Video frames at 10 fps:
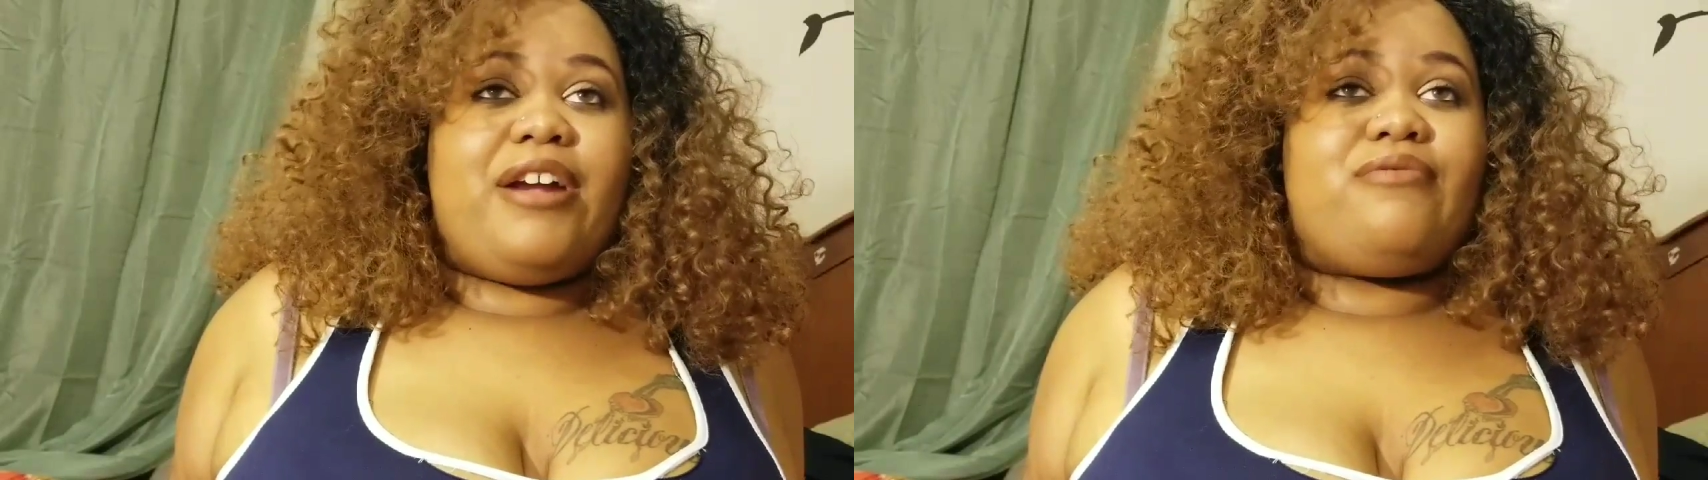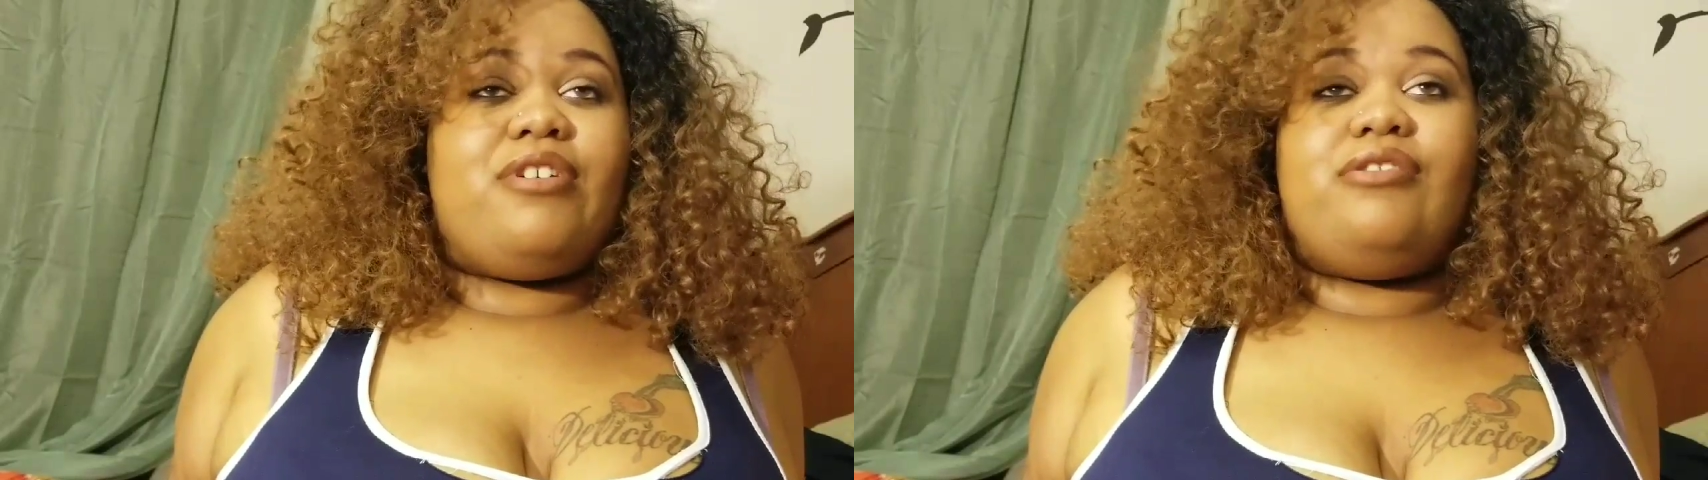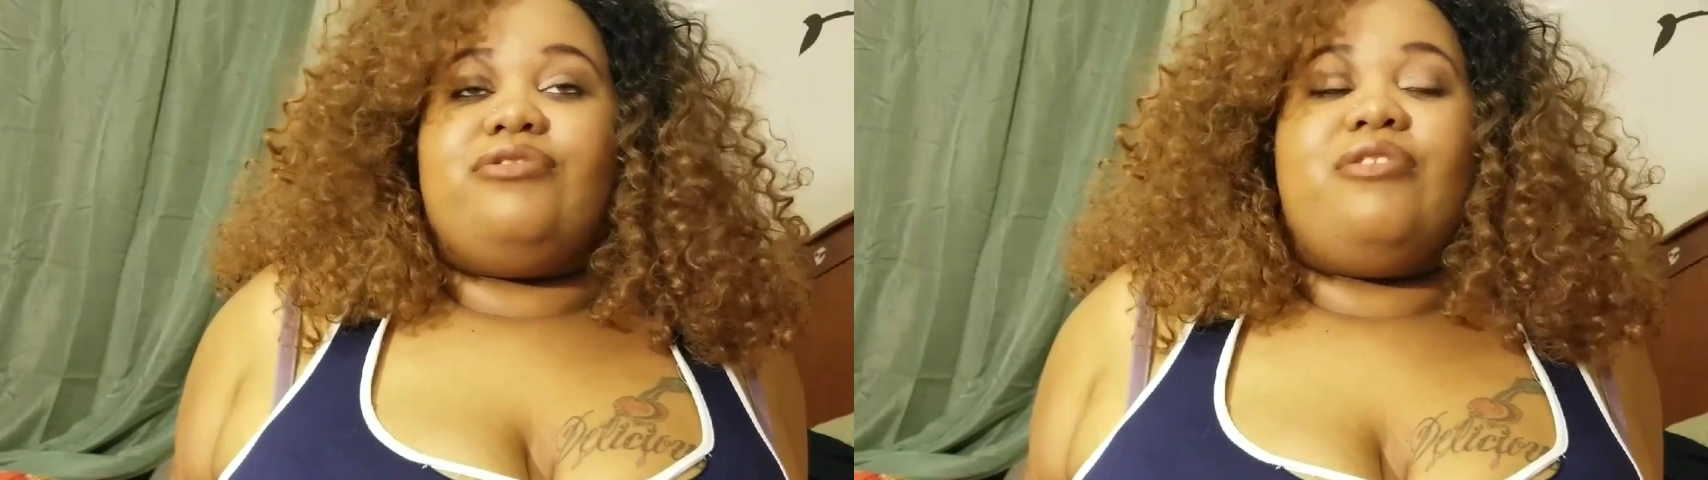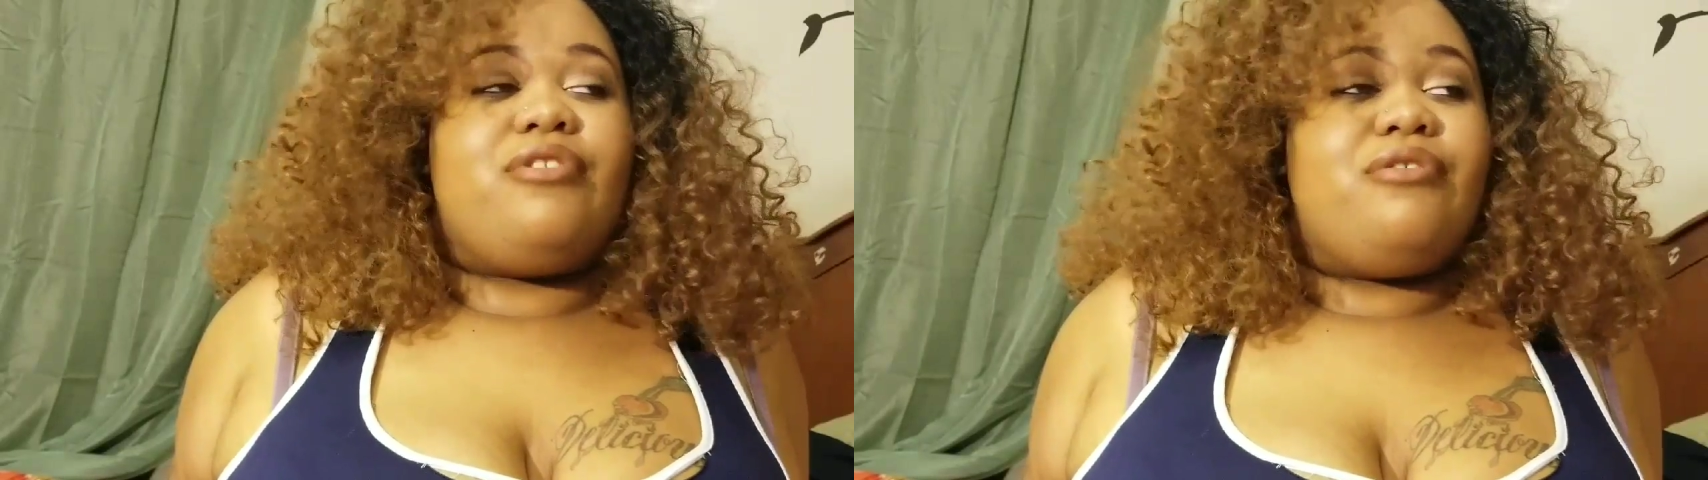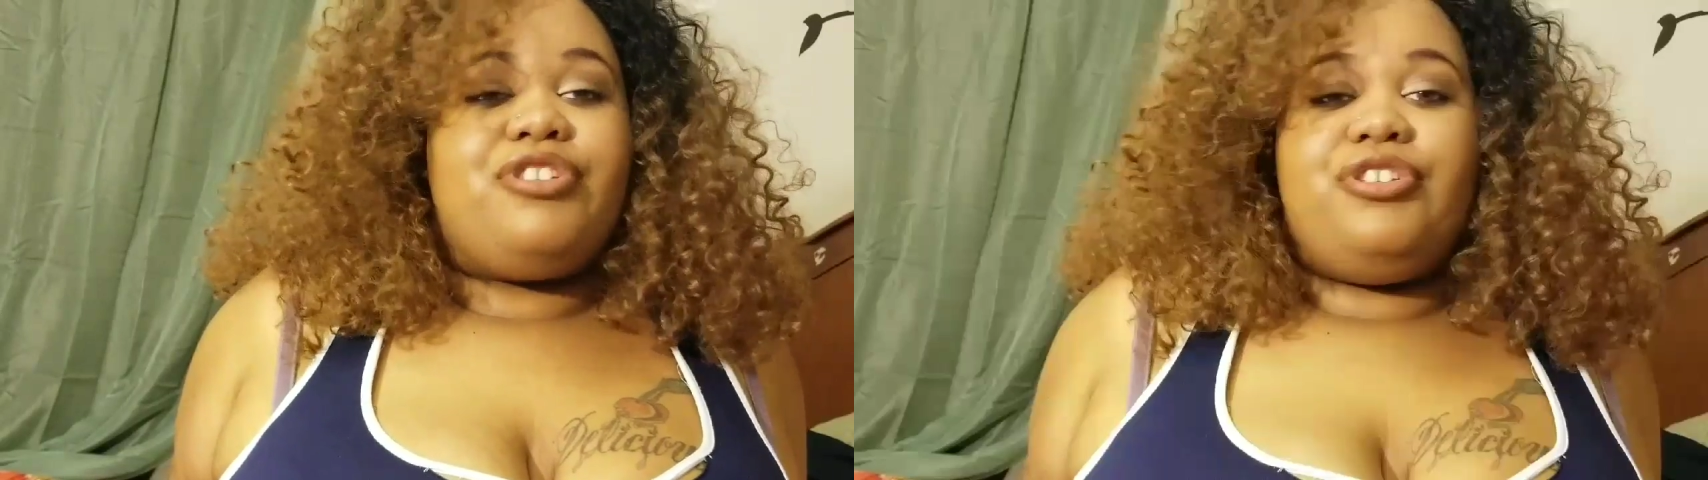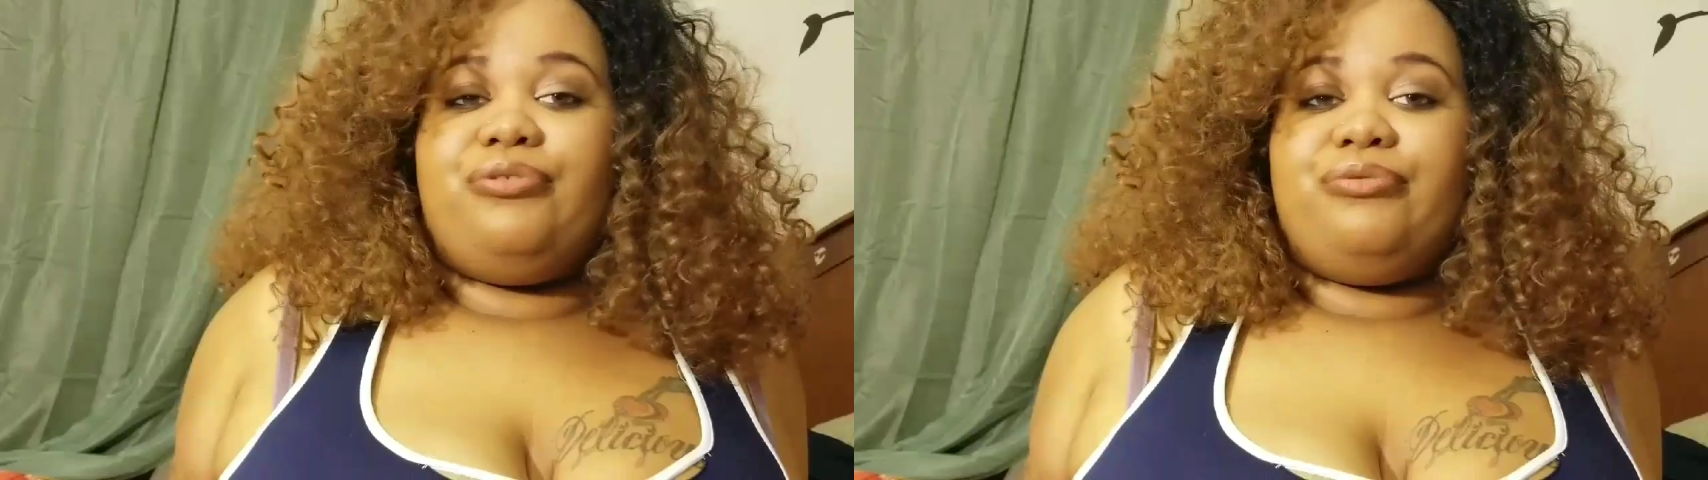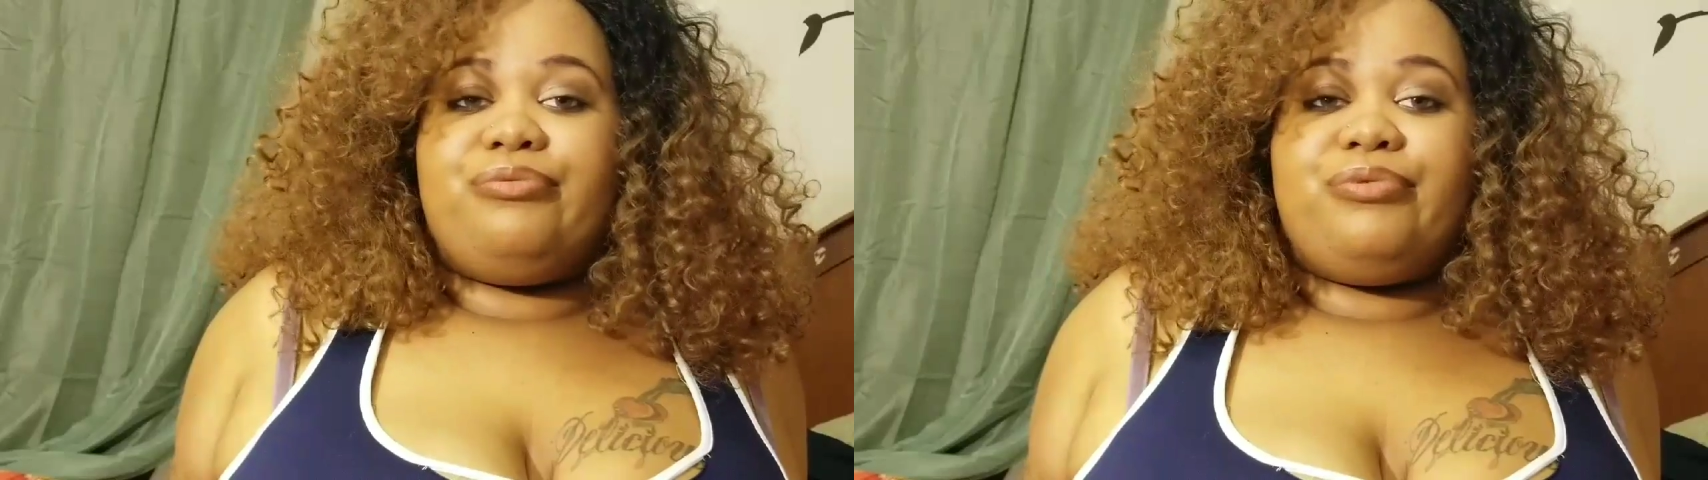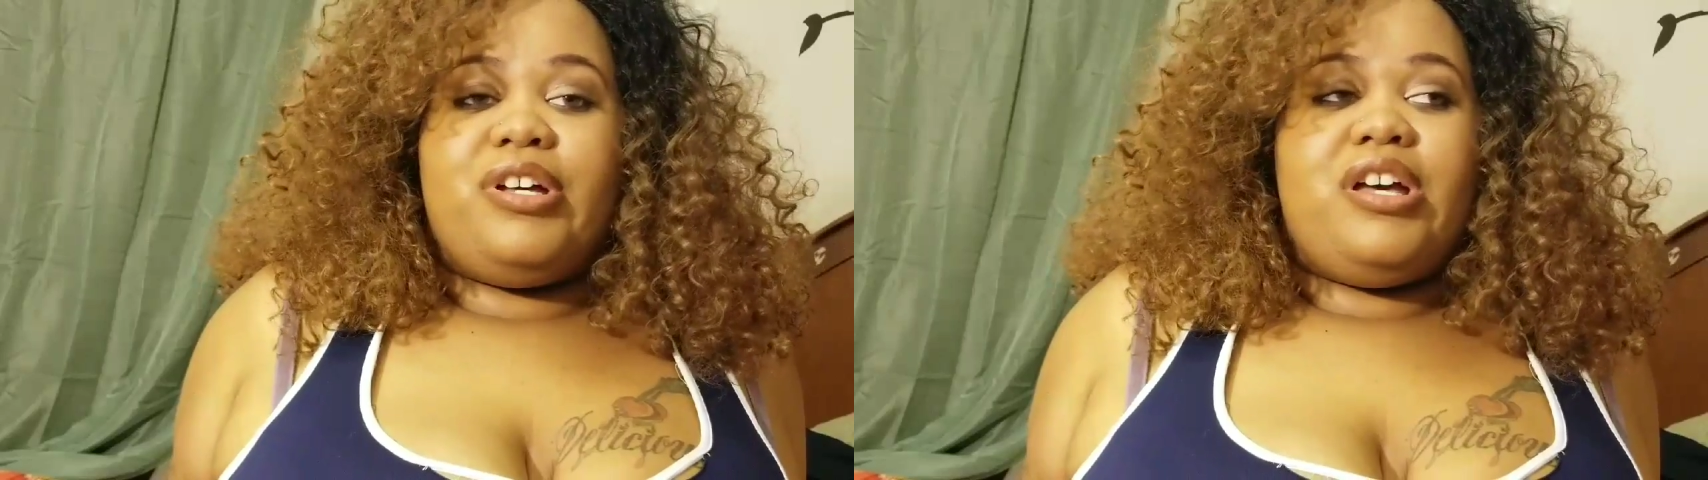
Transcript: micros. Don't go cute.